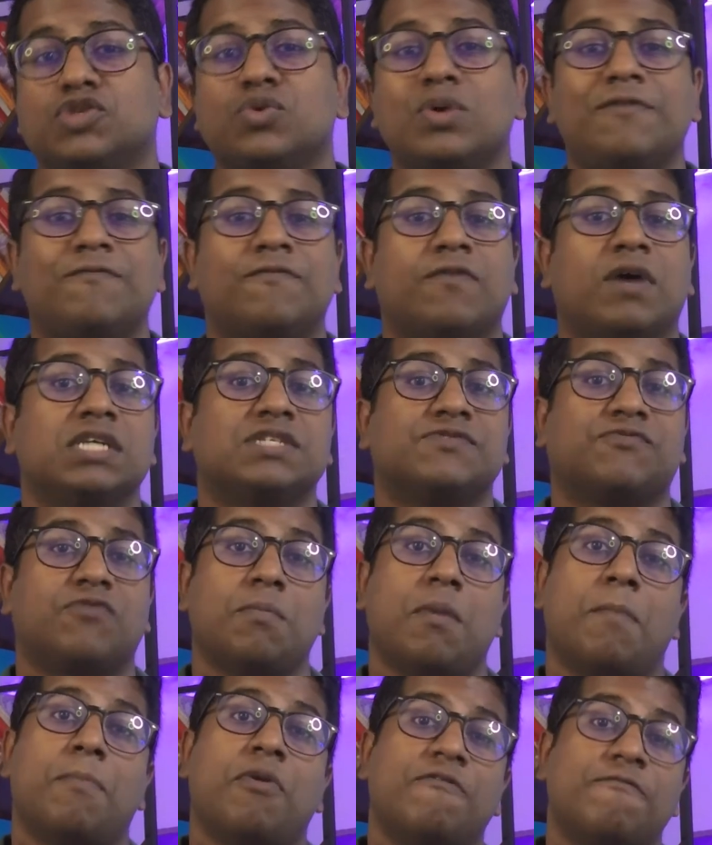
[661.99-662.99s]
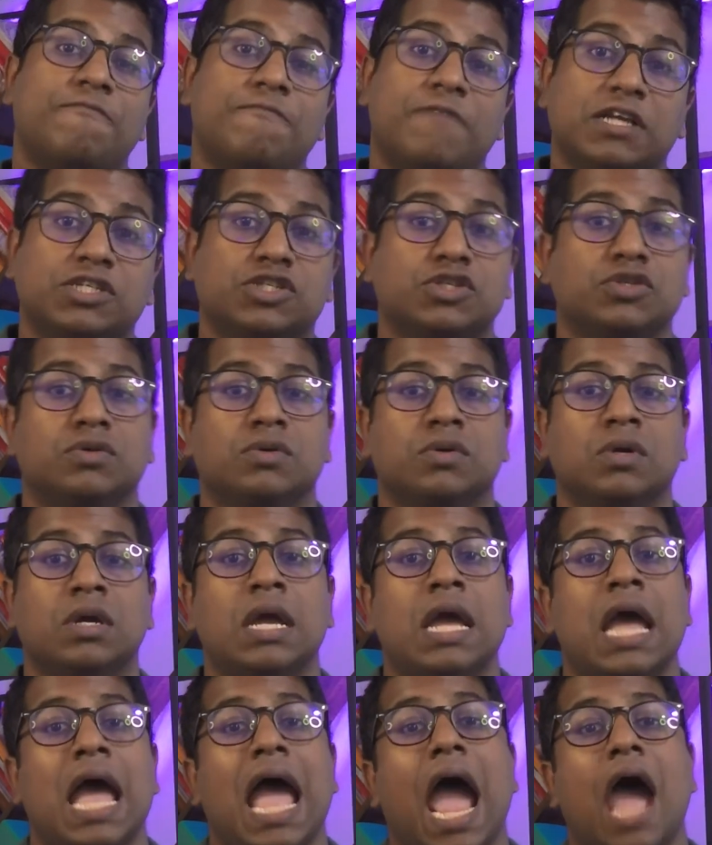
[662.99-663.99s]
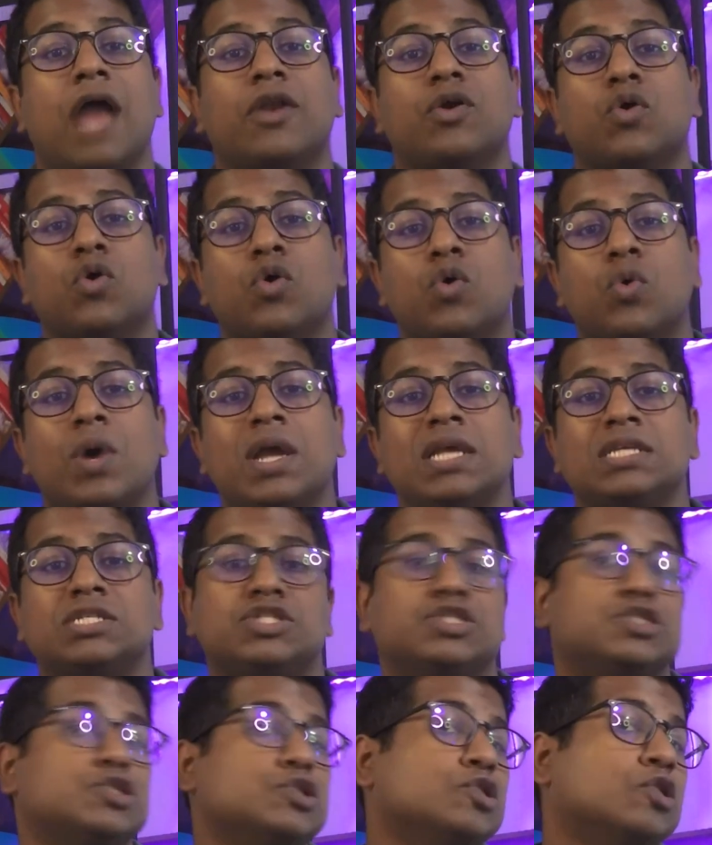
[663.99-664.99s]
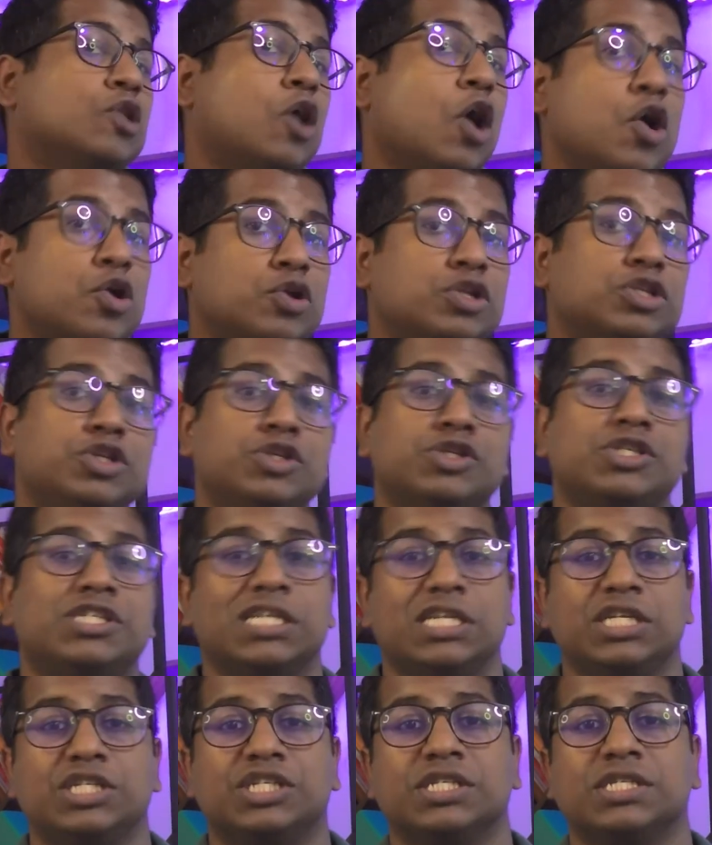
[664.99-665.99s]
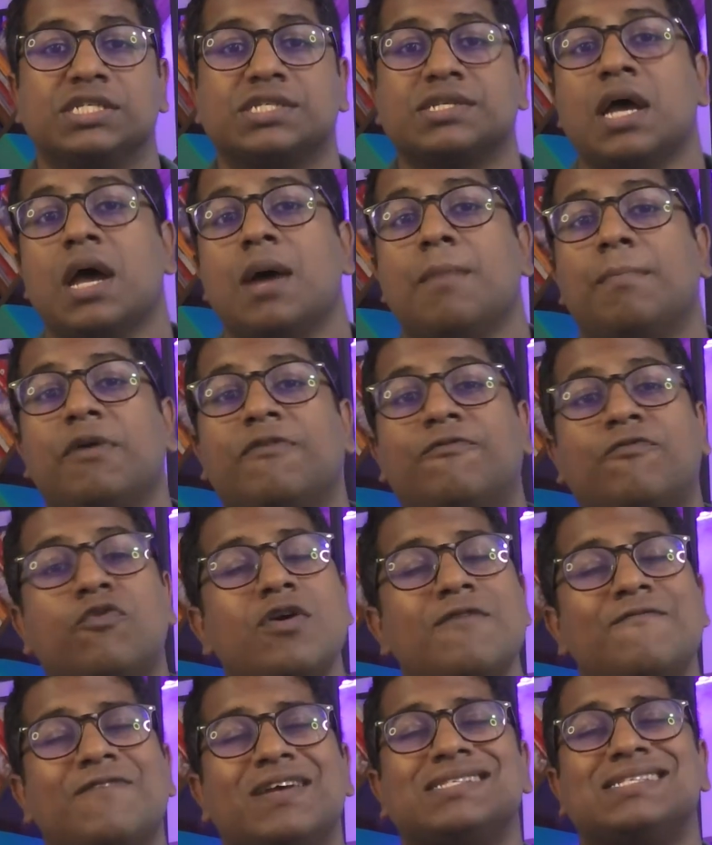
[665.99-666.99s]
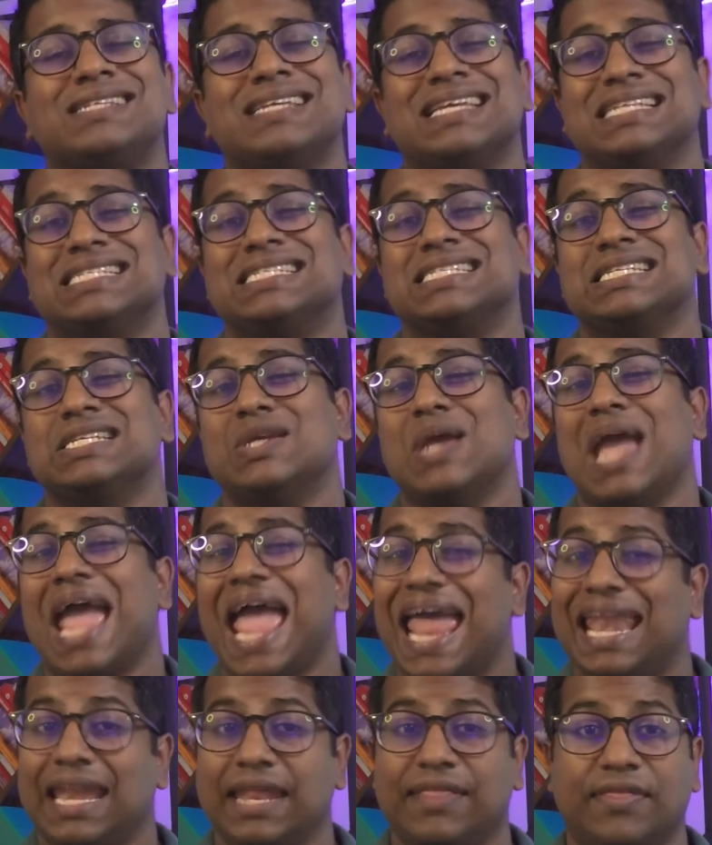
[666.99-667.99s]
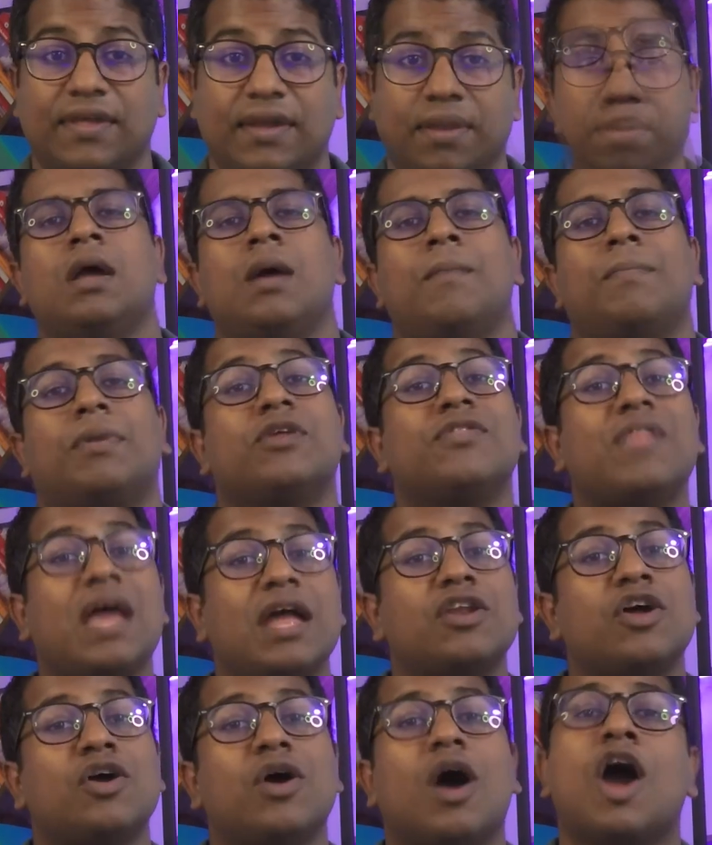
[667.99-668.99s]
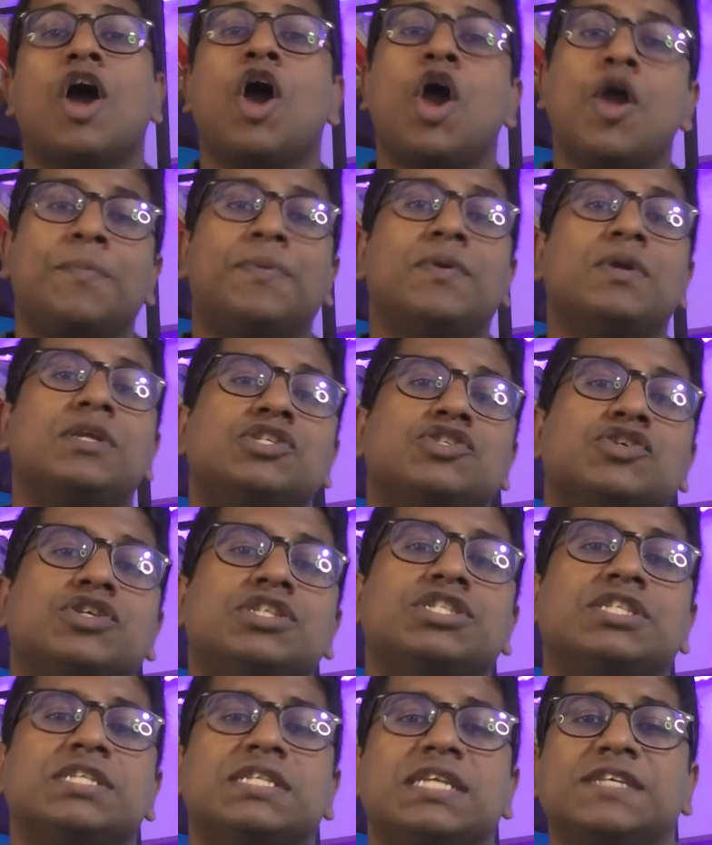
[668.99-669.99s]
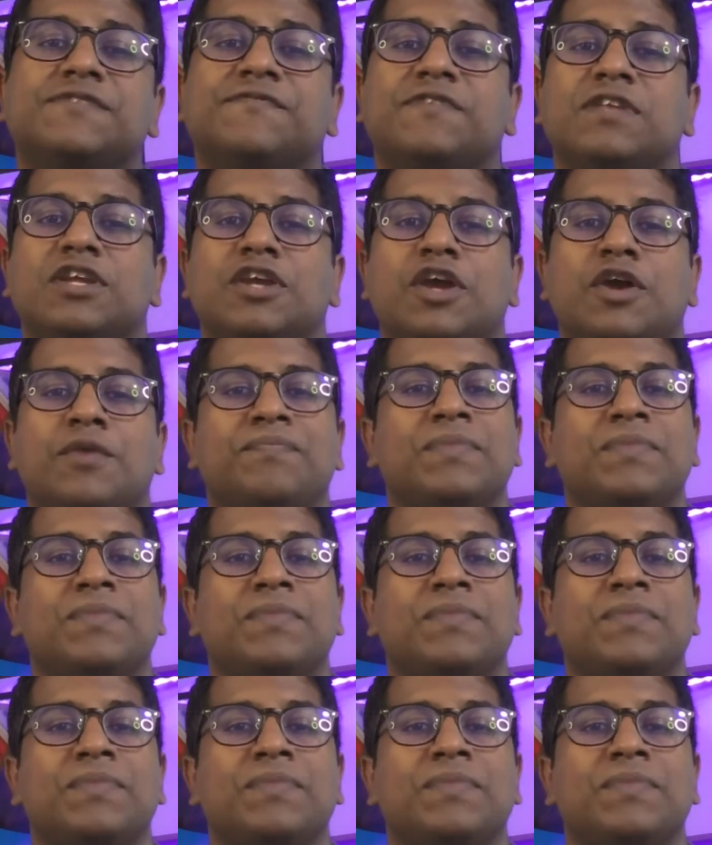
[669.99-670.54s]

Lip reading: advice from a professional, and always do your own due diligence before investing into anything. But on that note, I hope you enjoyed today's video,